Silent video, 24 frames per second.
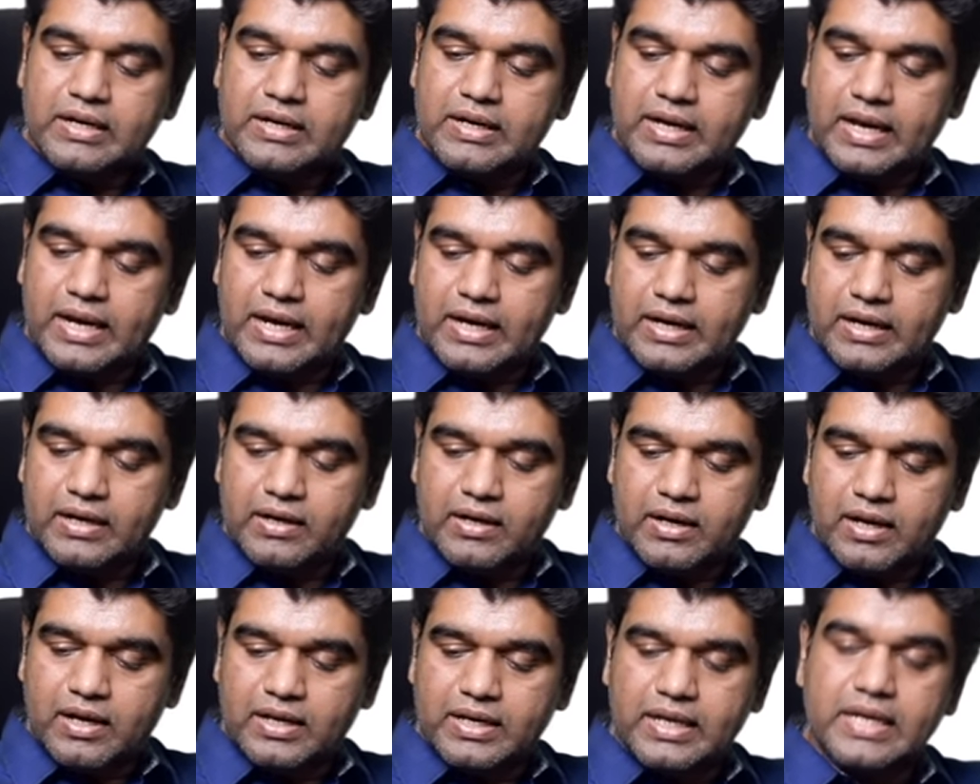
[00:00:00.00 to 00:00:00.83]
9
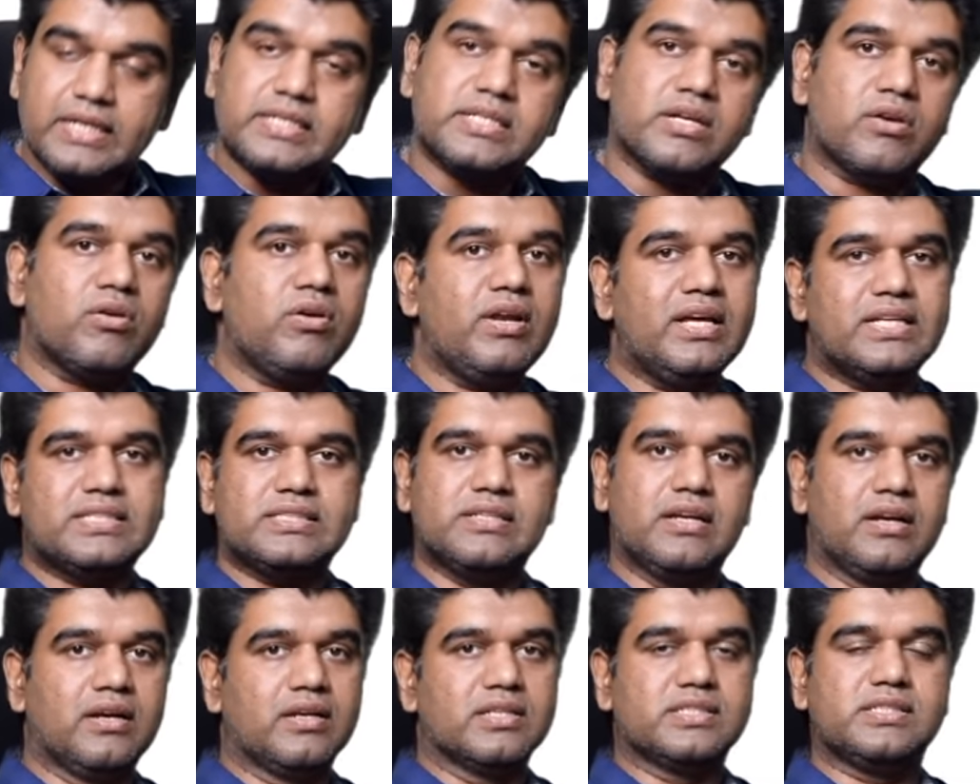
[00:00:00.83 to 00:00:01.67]
and 8 are all
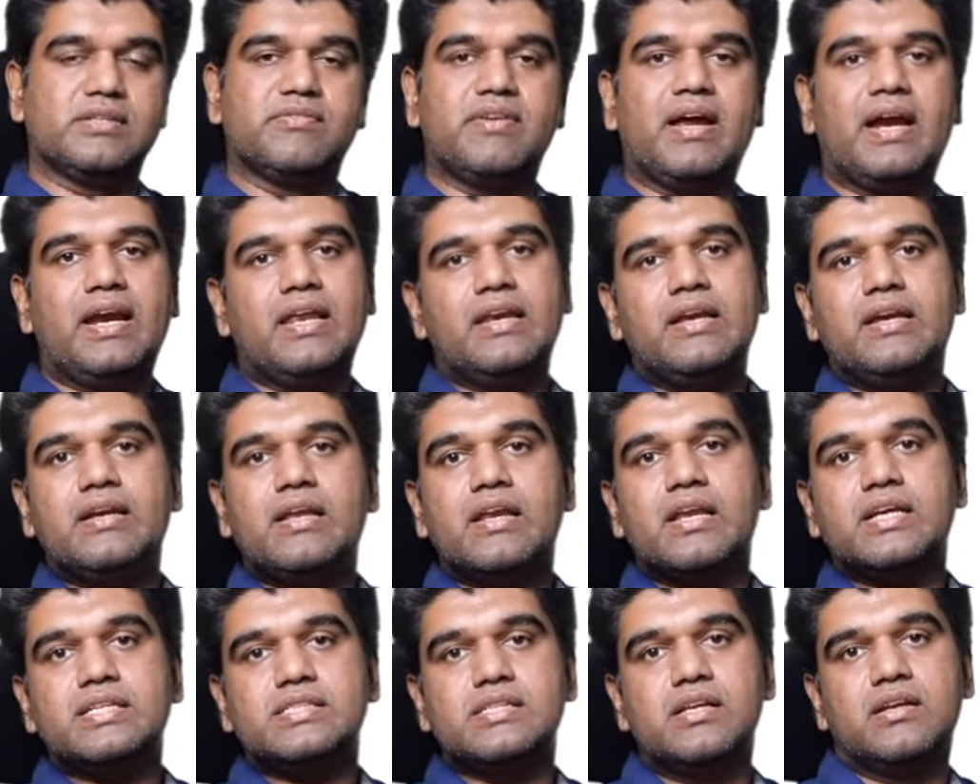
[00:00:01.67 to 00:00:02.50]
X-linked recessive. 9 and
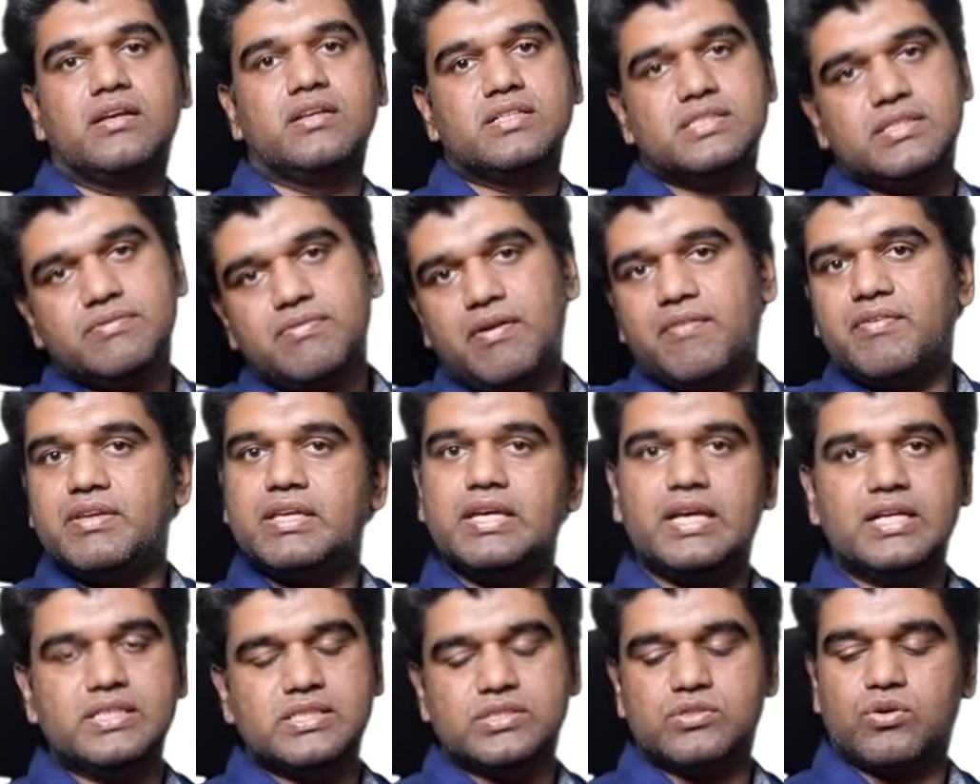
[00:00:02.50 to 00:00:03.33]
8 are X-linked recessive.
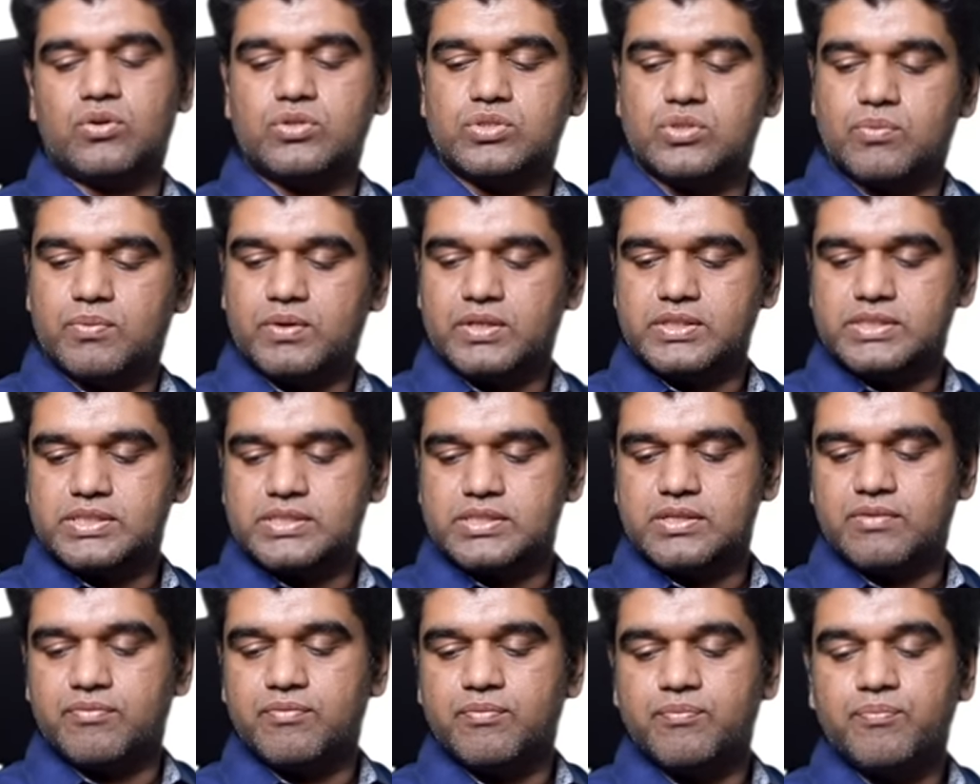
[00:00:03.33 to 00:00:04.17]
Everything else is autosomal
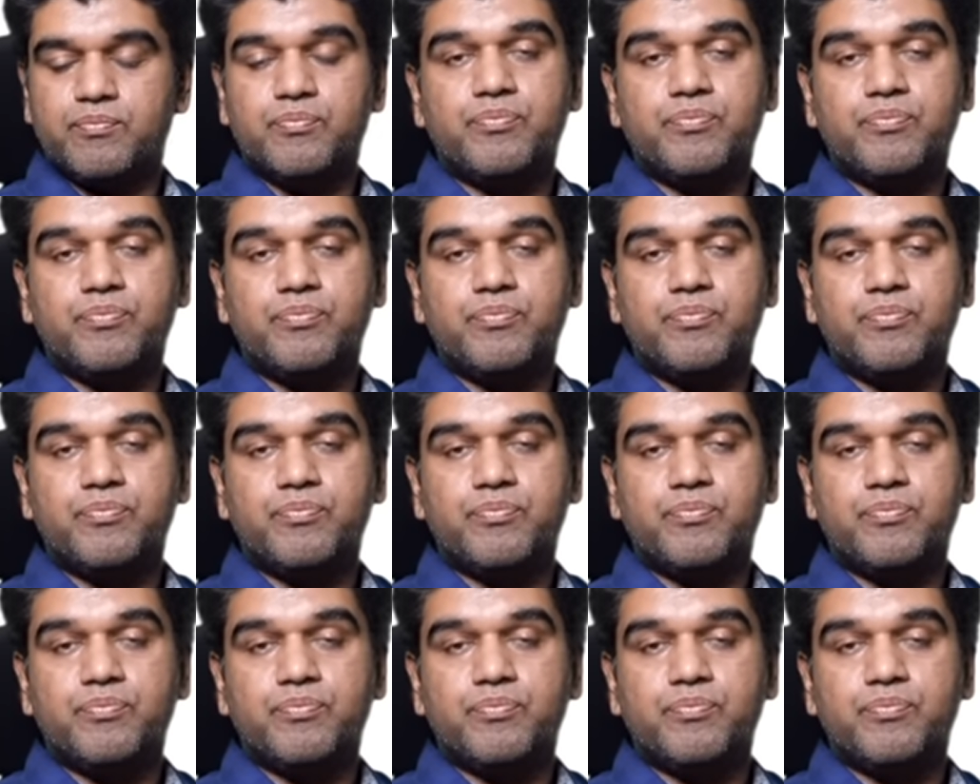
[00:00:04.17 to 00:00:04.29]
recessive.